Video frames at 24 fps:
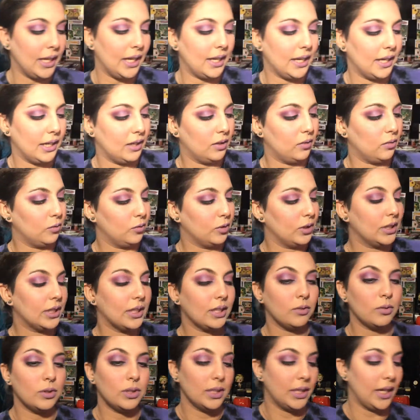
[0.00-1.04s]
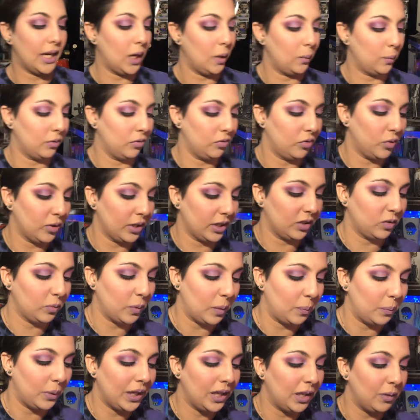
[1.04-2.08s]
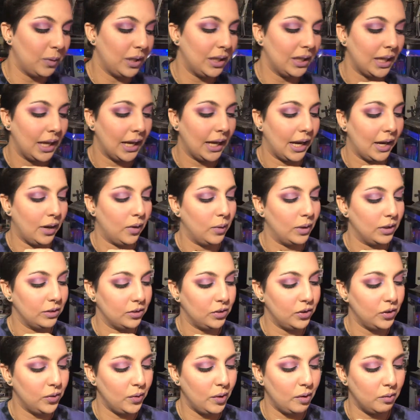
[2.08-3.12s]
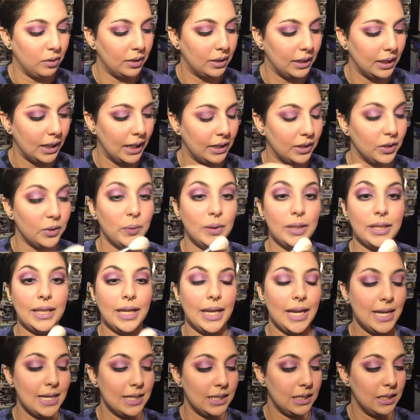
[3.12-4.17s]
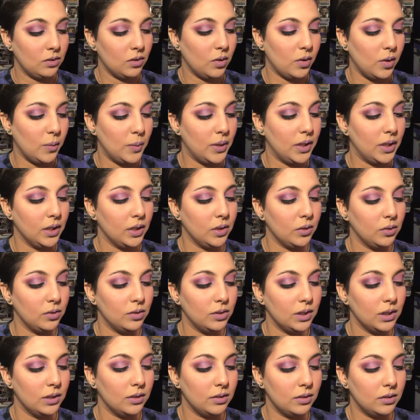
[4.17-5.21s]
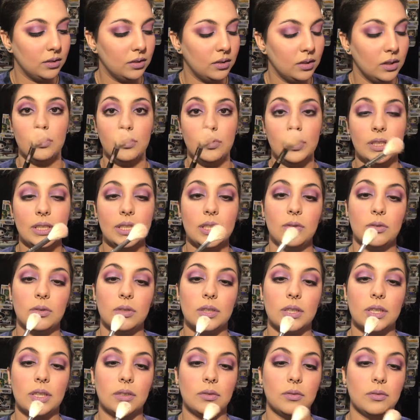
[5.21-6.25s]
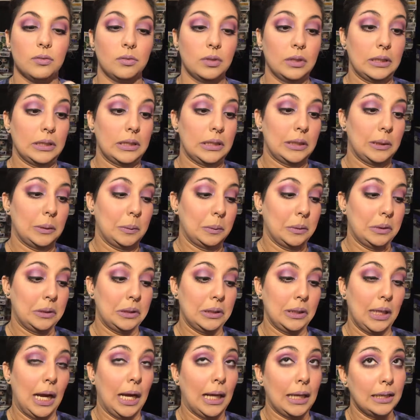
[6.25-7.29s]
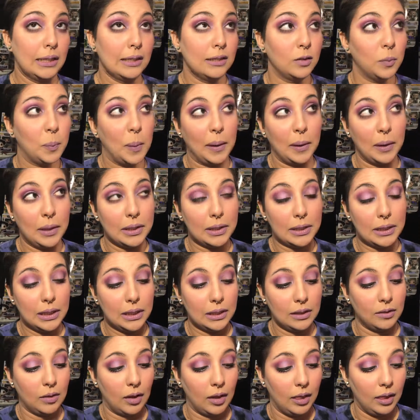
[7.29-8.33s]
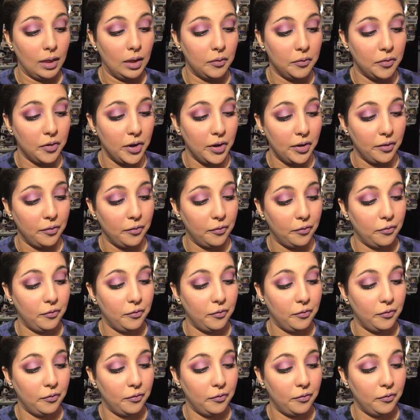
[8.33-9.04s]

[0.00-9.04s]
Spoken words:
I can really, really hyper focus my pigment like I always do. I really like doing that. So I'm gonna use this really, really, really non-sparingly because I love a